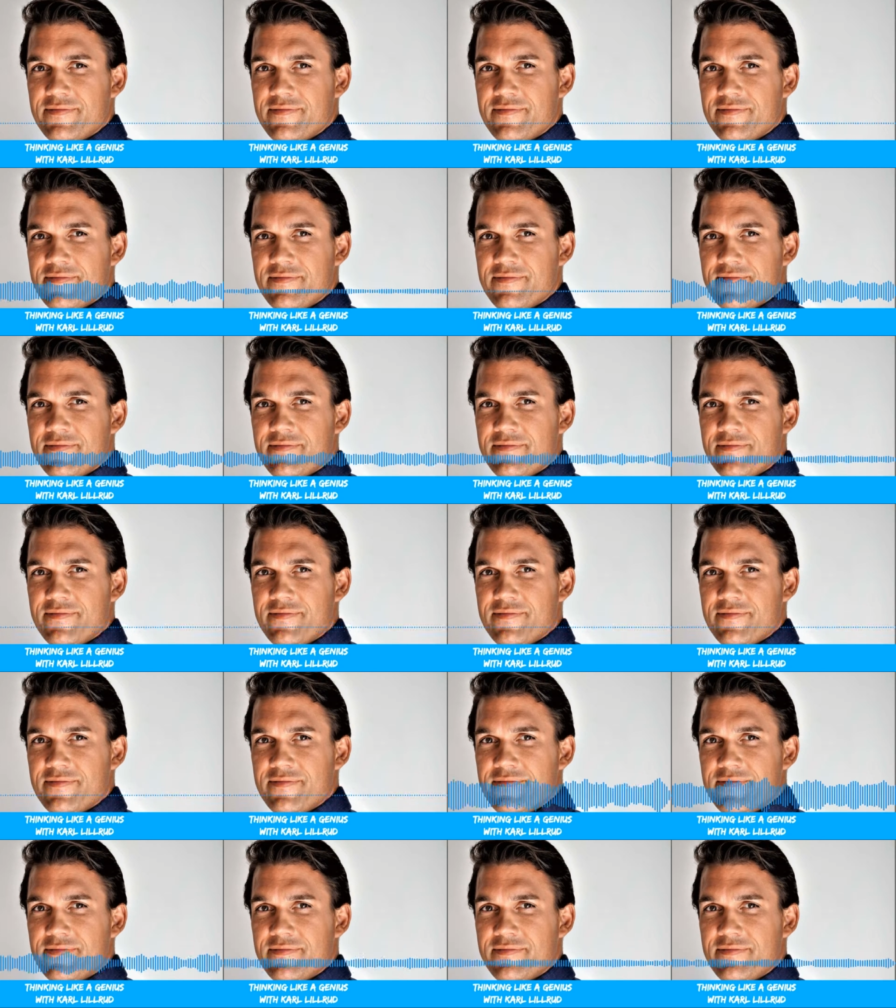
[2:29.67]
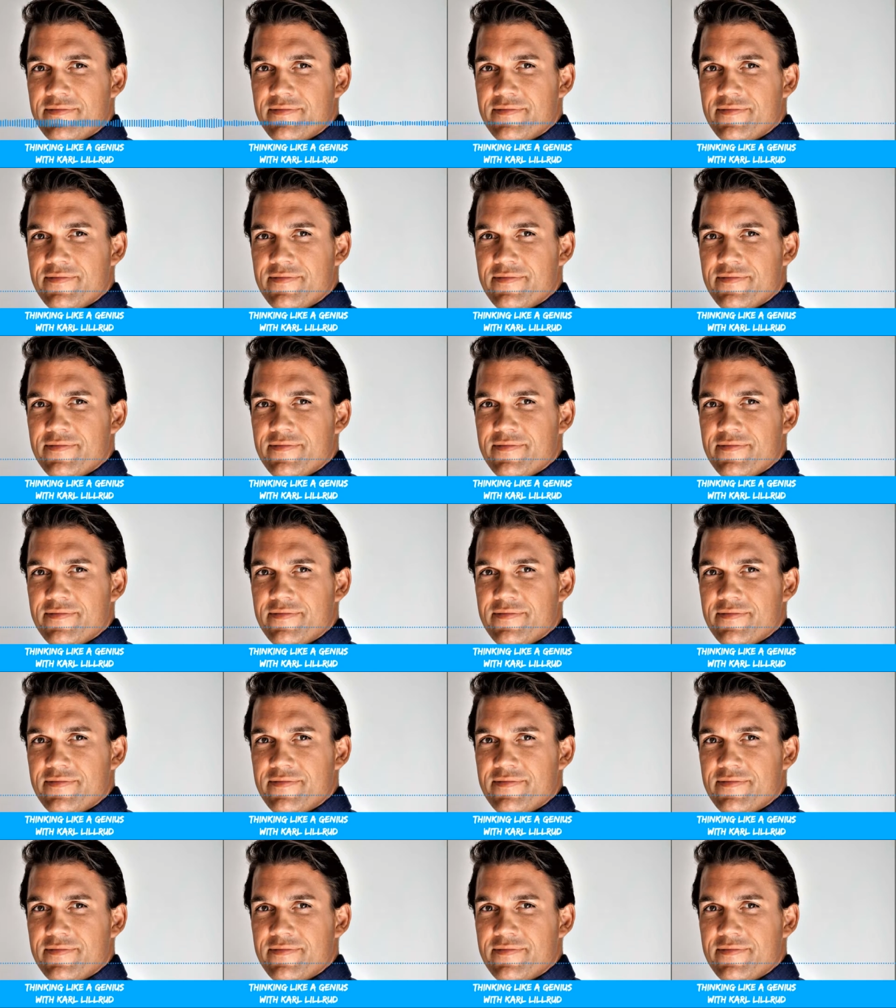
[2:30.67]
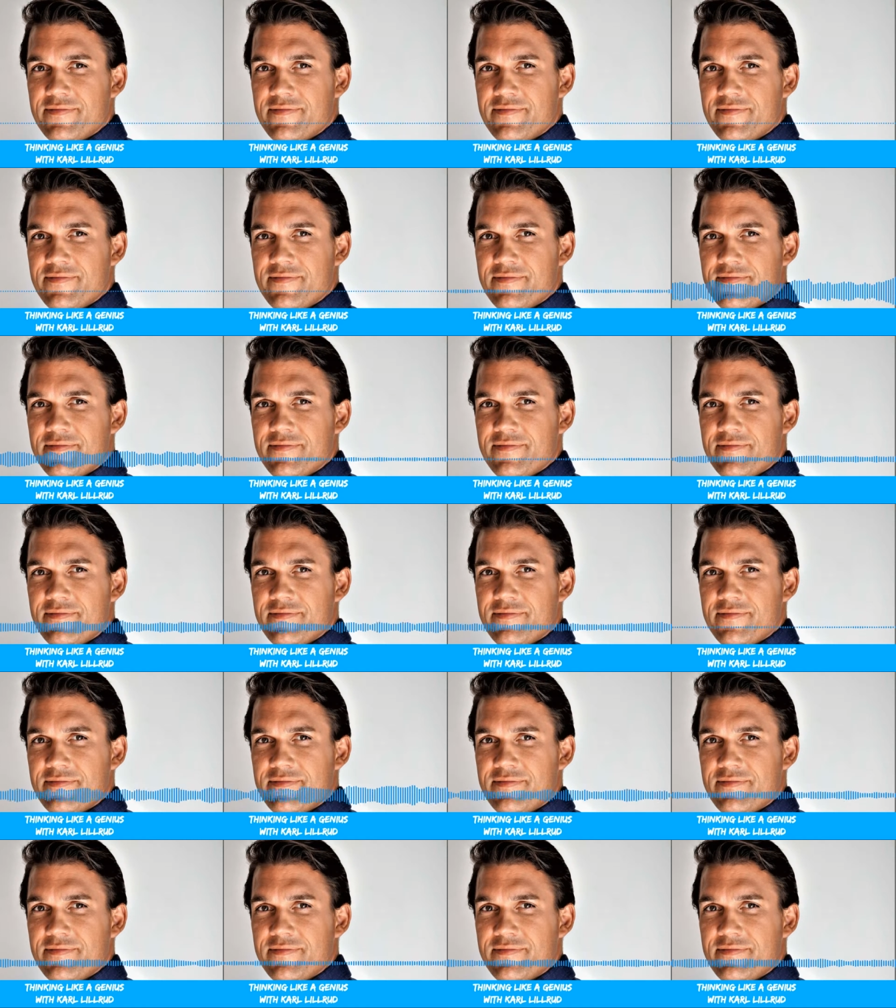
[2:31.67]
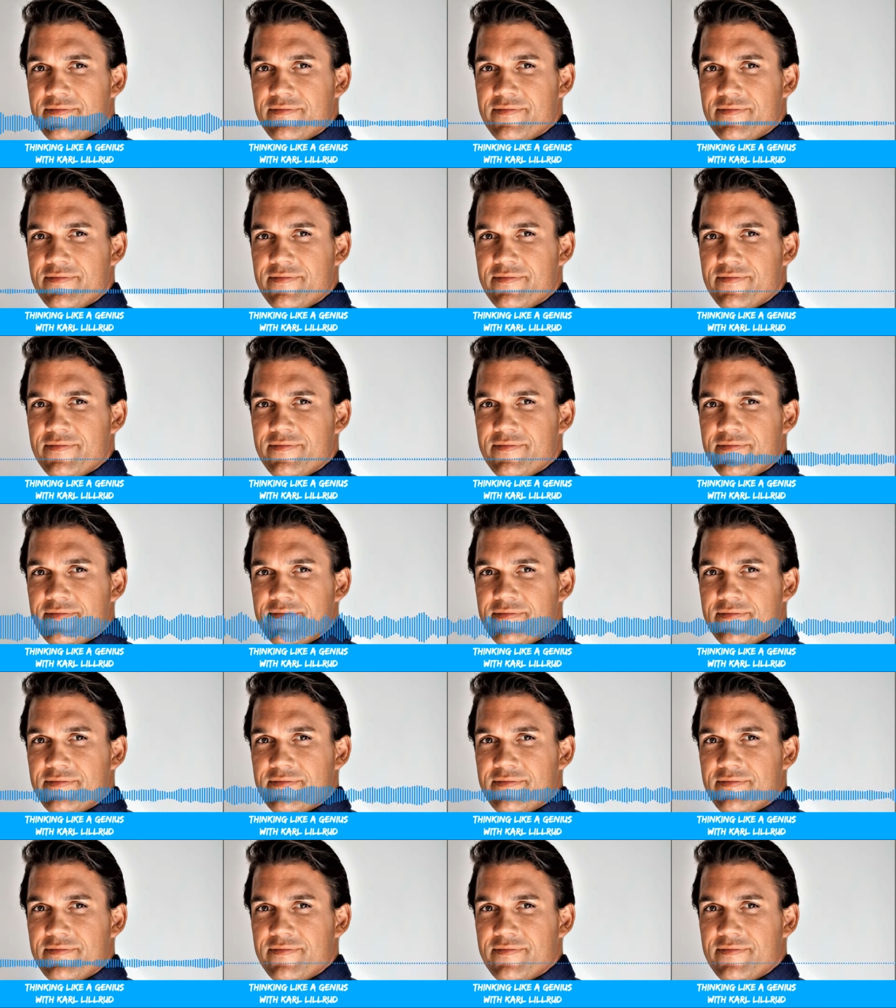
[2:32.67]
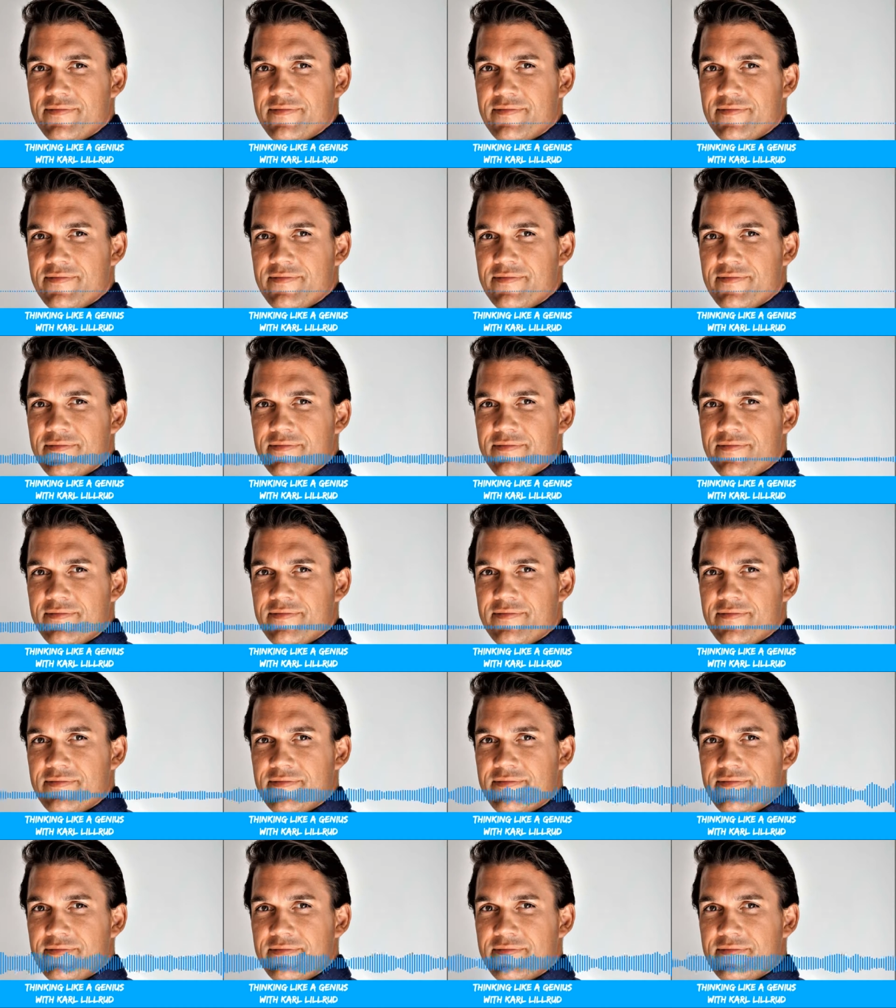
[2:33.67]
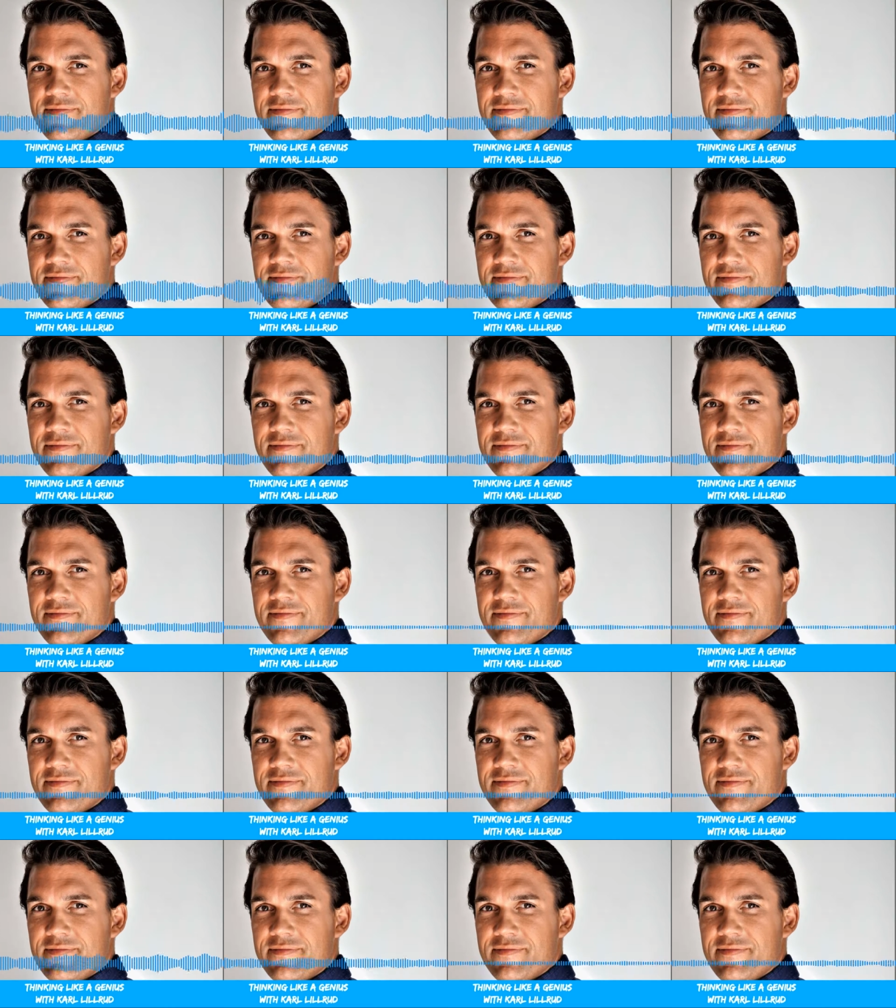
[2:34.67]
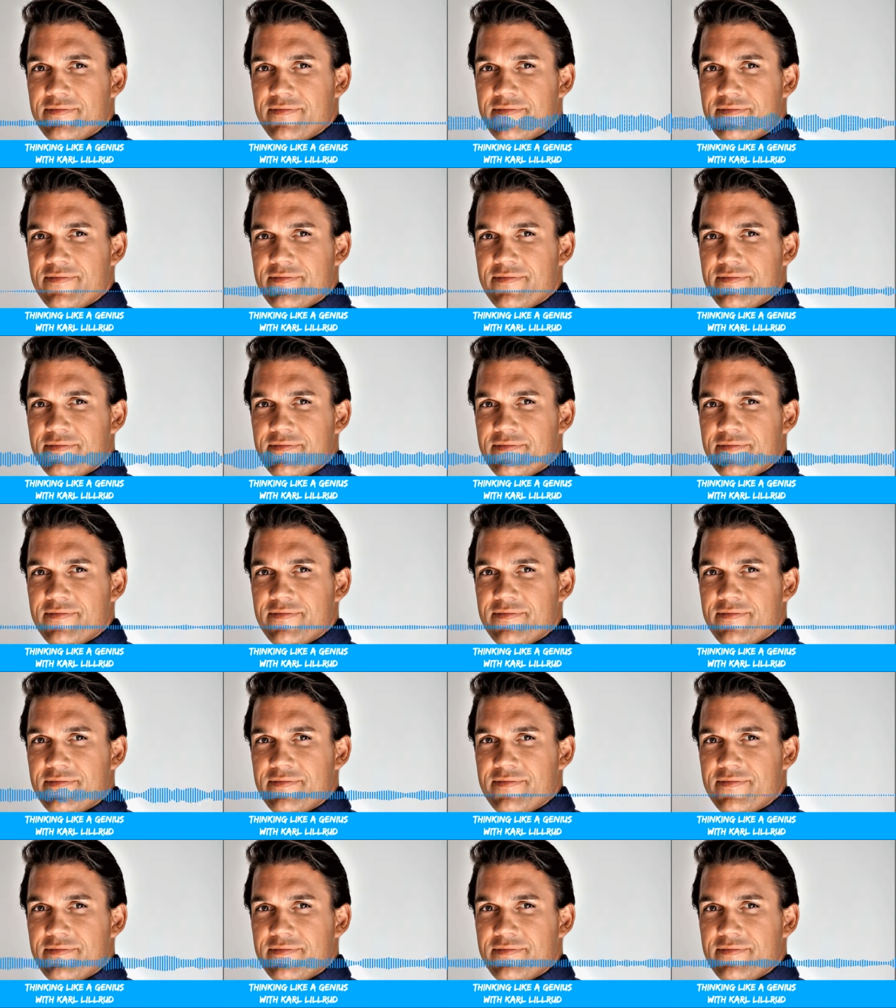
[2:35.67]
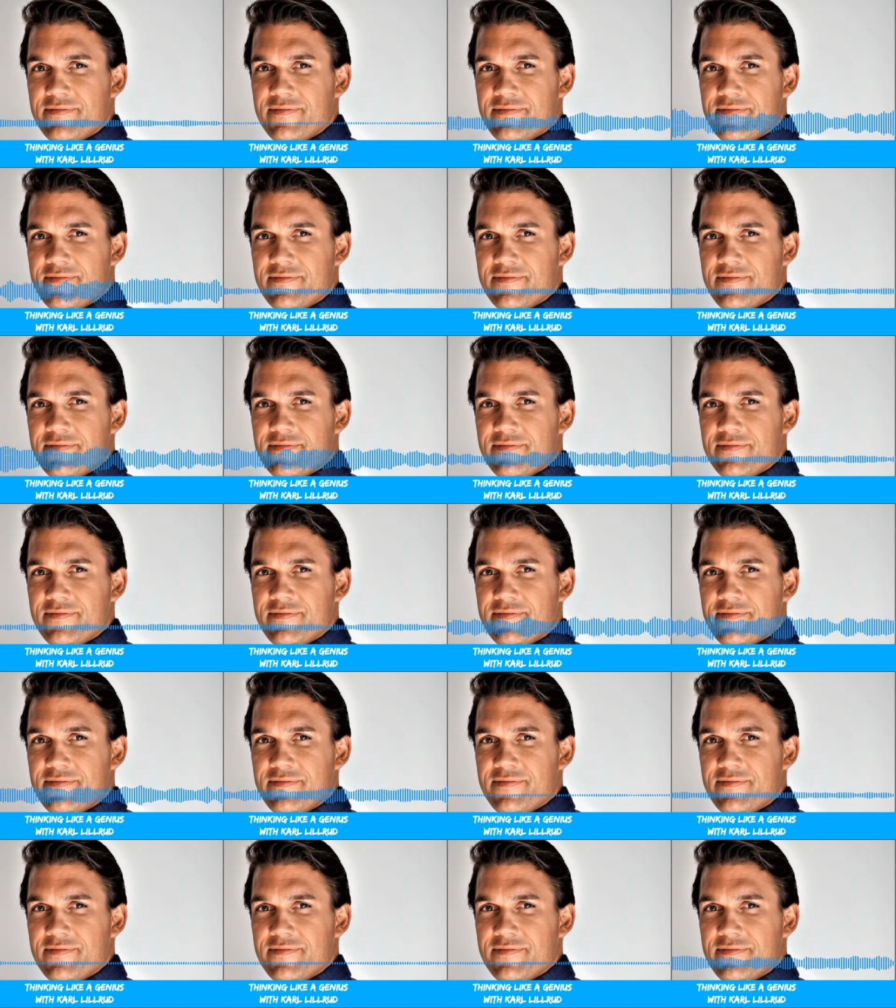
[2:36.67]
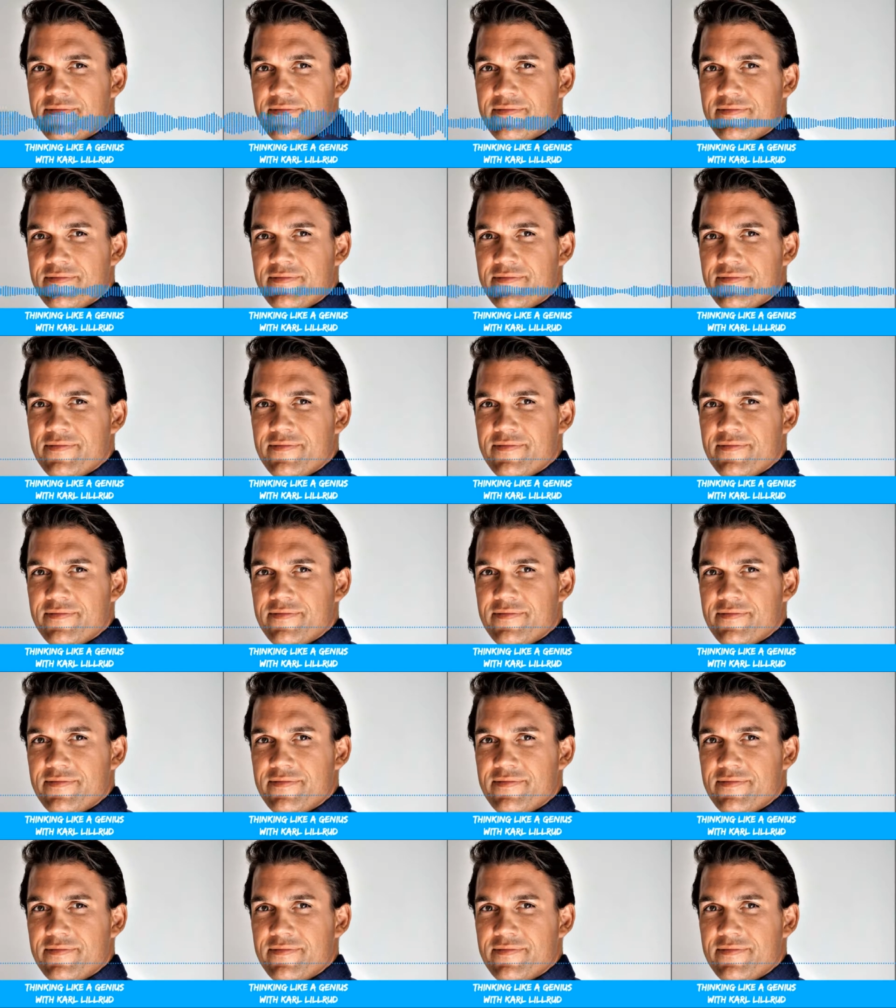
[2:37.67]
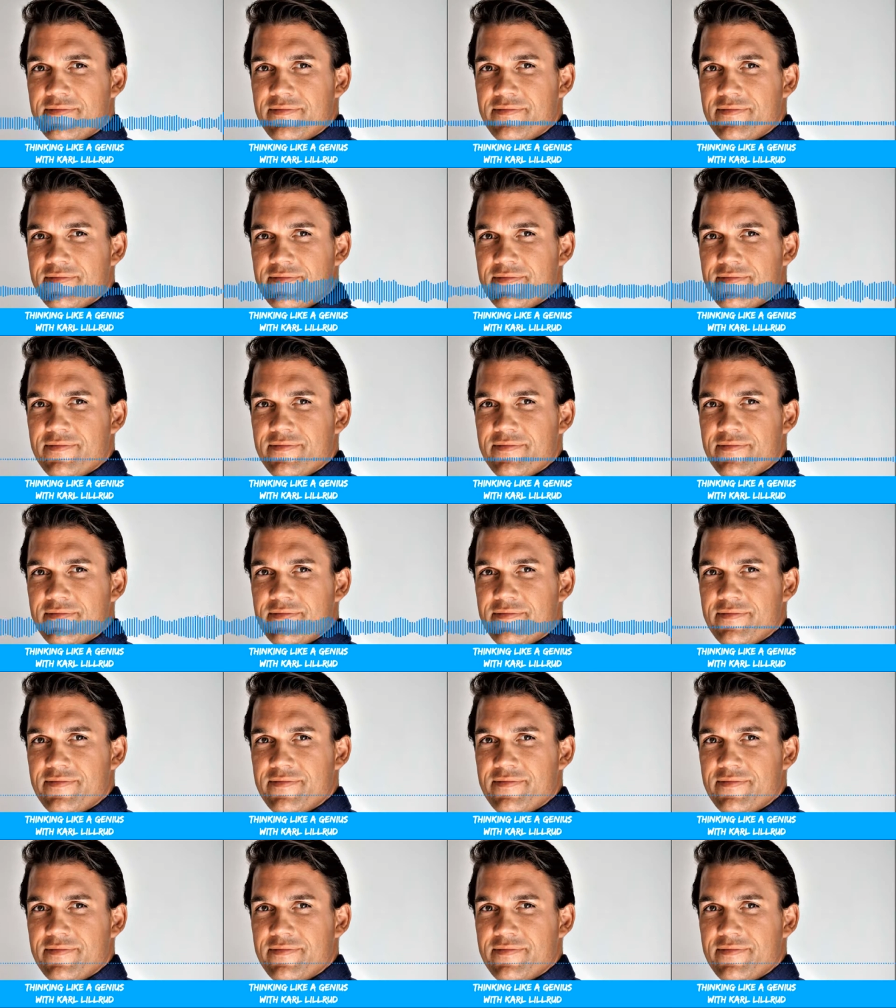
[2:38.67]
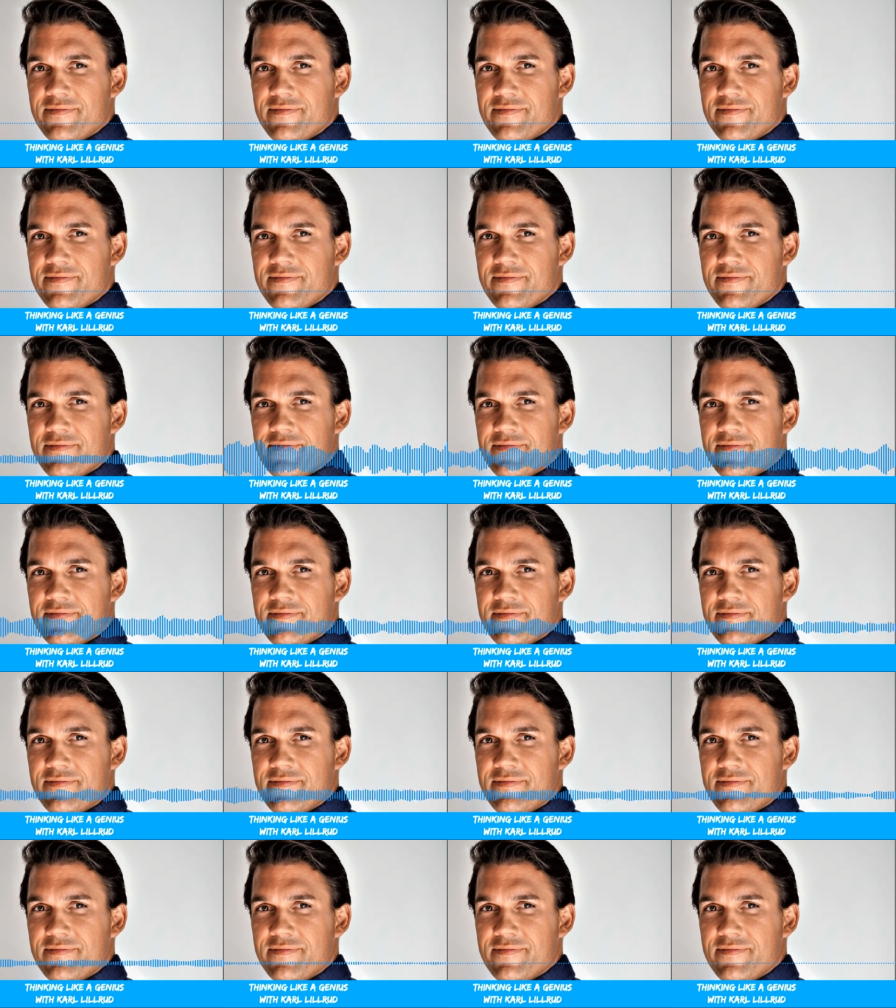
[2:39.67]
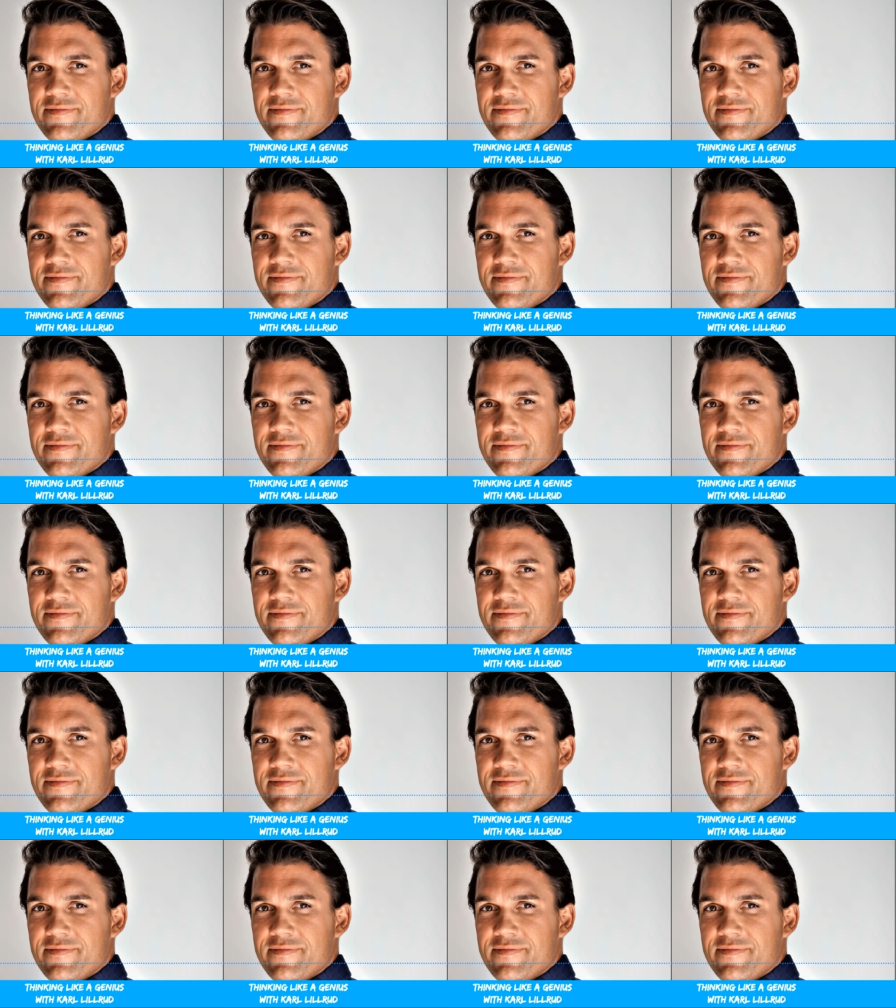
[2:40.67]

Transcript: Okay, there's that's something which I think is really really interesting because I've done a bit of research on dyslexic um,